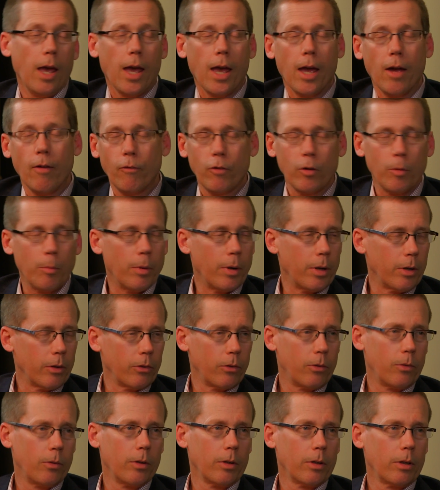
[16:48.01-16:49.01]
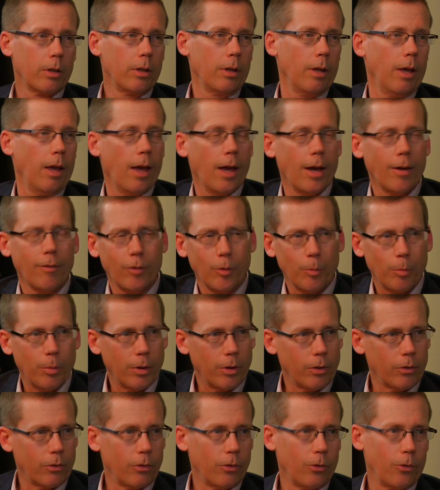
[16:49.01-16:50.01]
everybody's drinking,
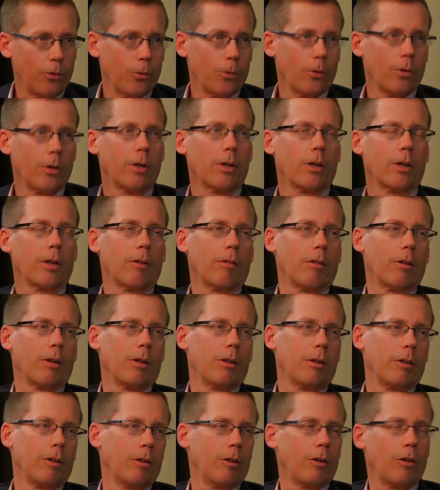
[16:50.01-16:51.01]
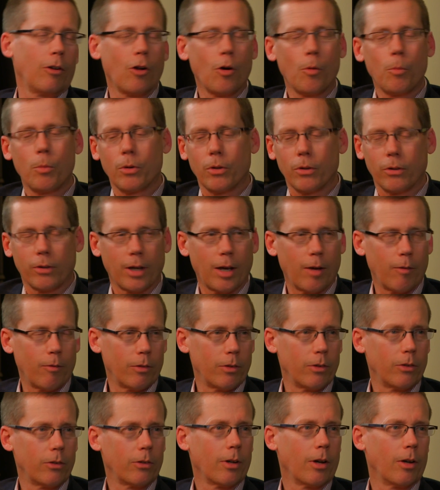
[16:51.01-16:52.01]
everybody's enjoying it, right? Nobody's
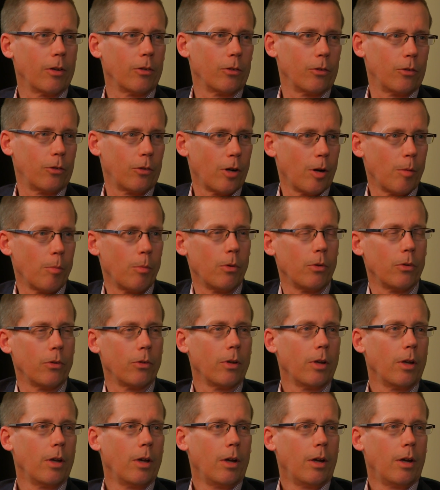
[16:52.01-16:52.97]
having these kinds of troubles.